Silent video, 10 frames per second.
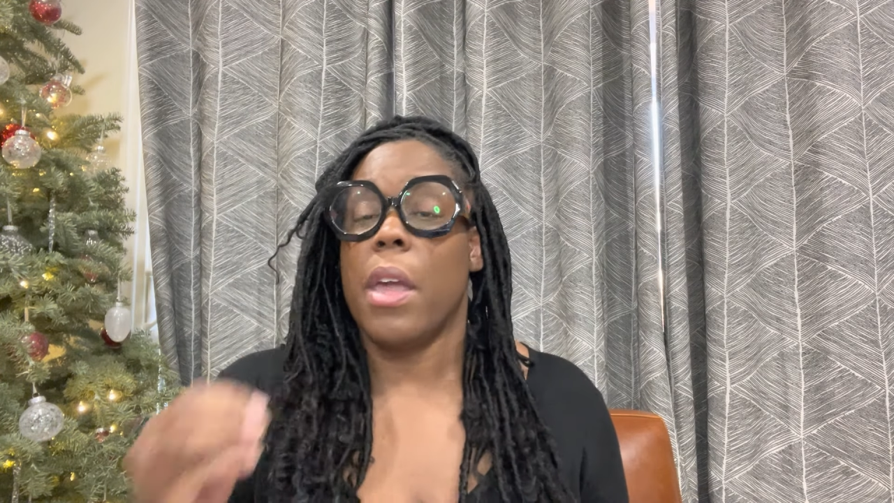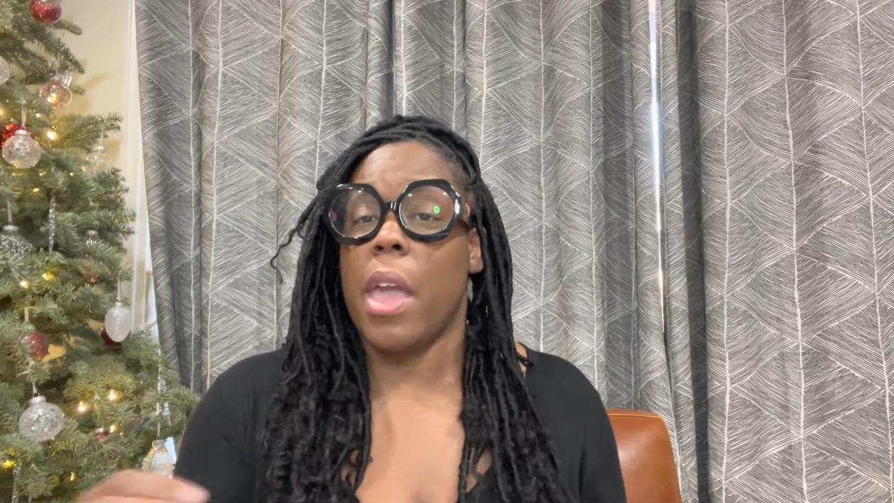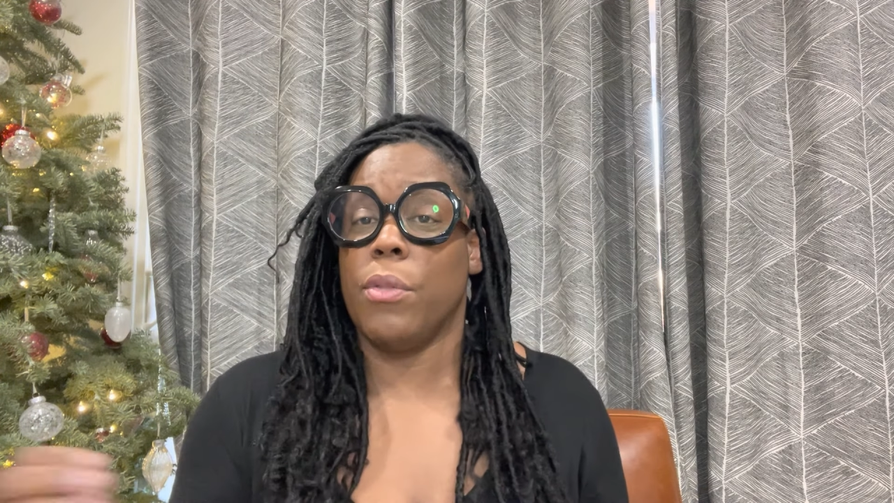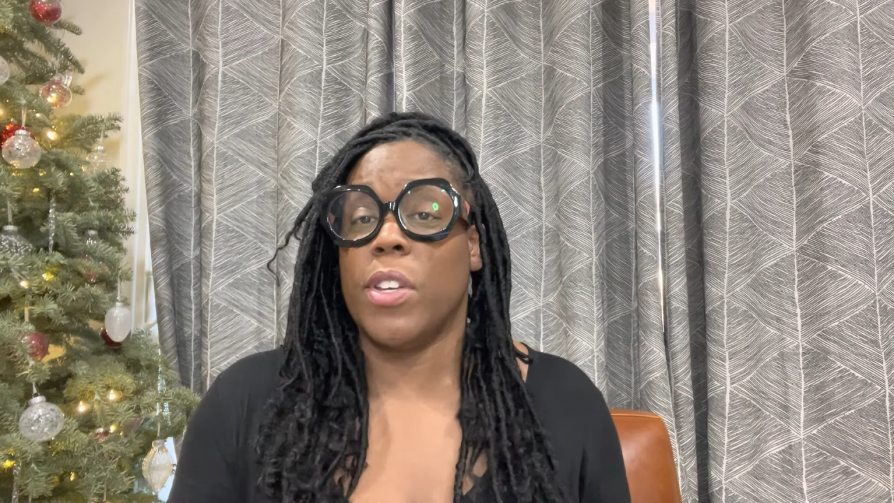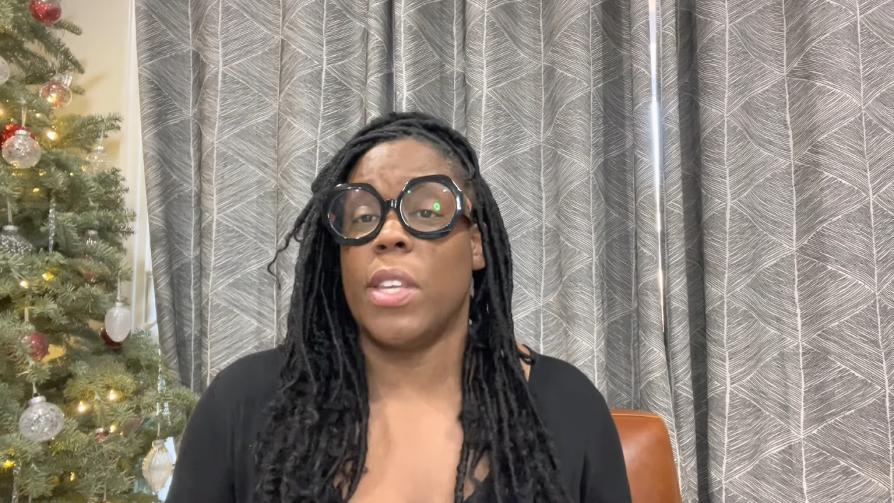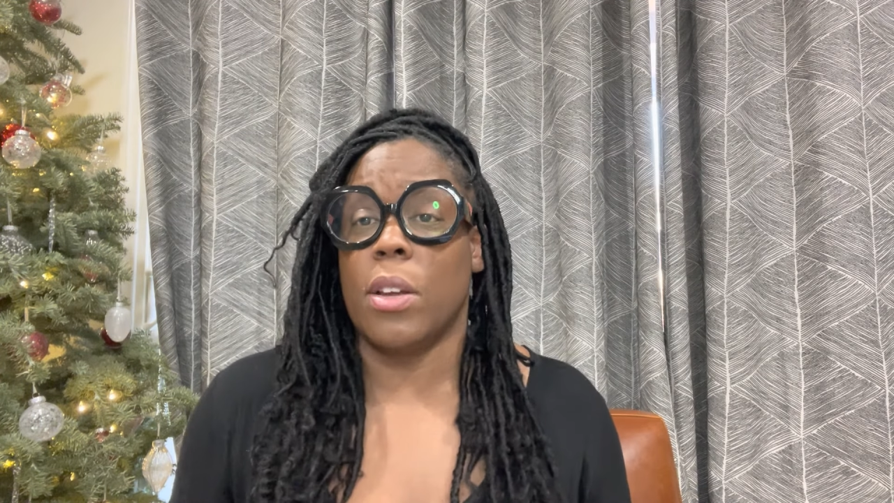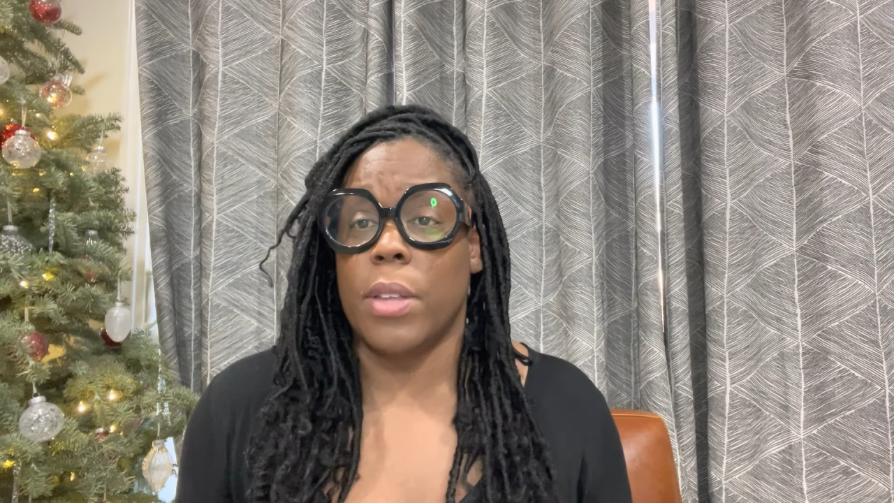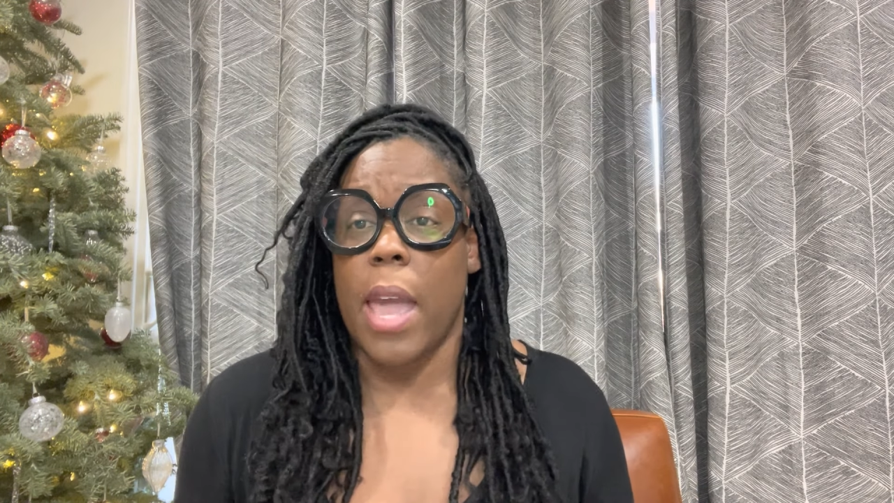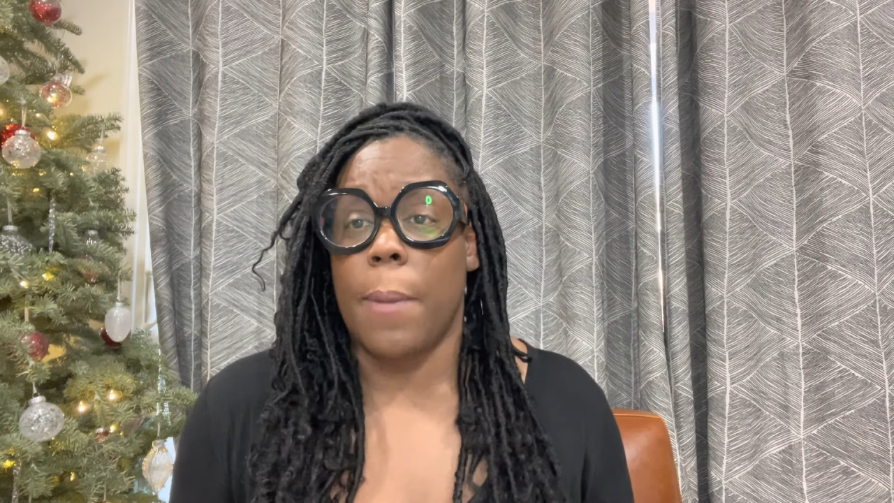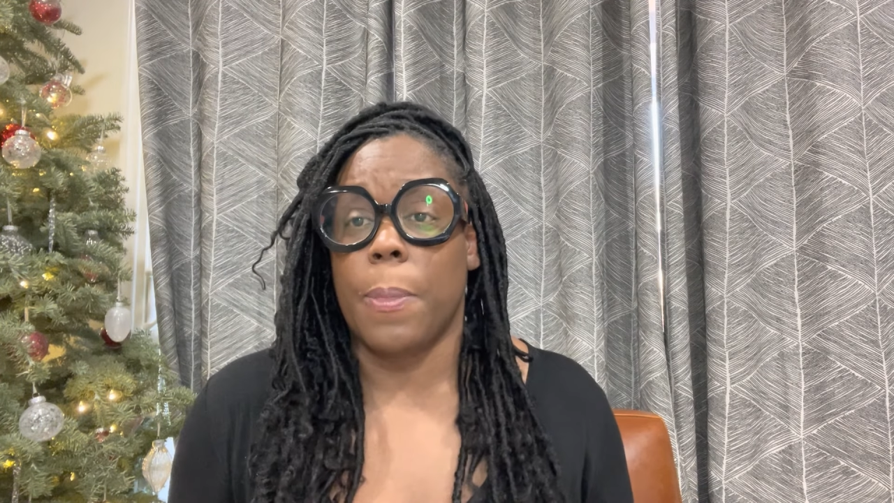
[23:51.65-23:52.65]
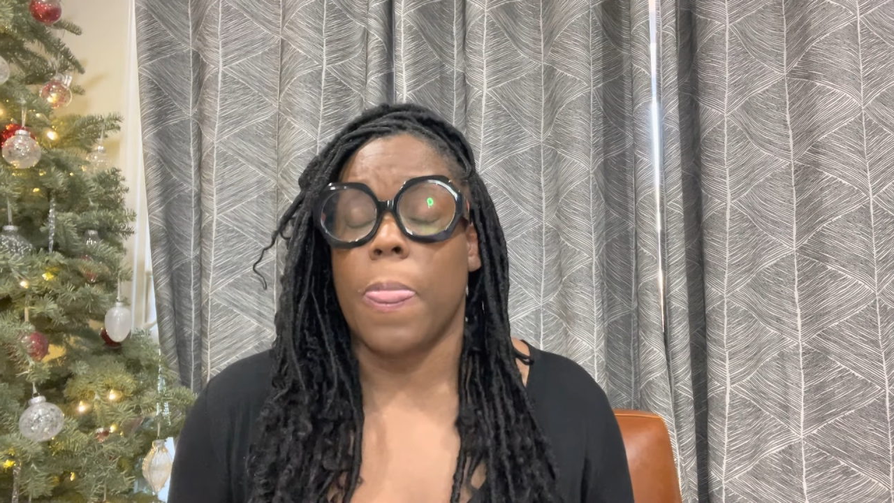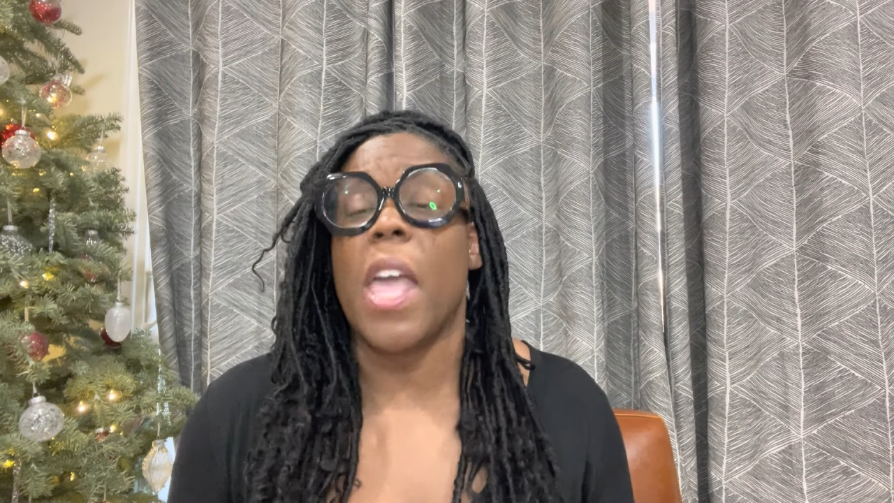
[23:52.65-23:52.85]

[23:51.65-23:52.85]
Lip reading: every single day